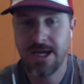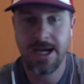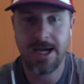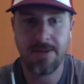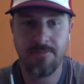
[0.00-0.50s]

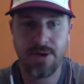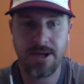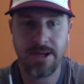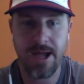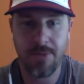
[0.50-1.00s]

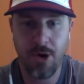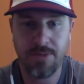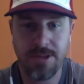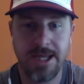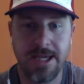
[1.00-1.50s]
But I'm
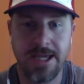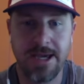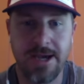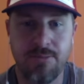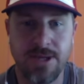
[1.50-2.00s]
hoping that he
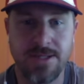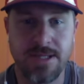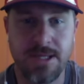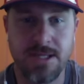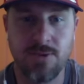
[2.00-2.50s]
brings it
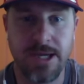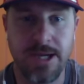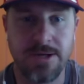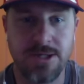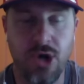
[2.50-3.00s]
this week
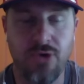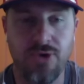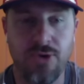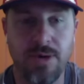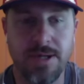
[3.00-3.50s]
here at
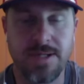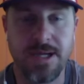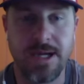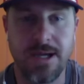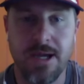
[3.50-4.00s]
Dover. But
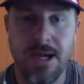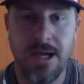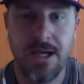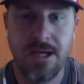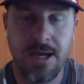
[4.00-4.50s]
going
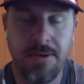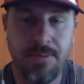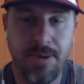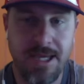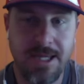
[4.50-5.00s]
to be
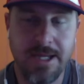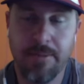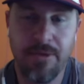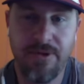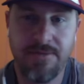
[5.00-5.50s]
picking the
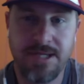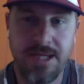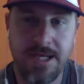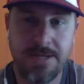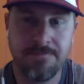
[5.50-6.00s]
number 15,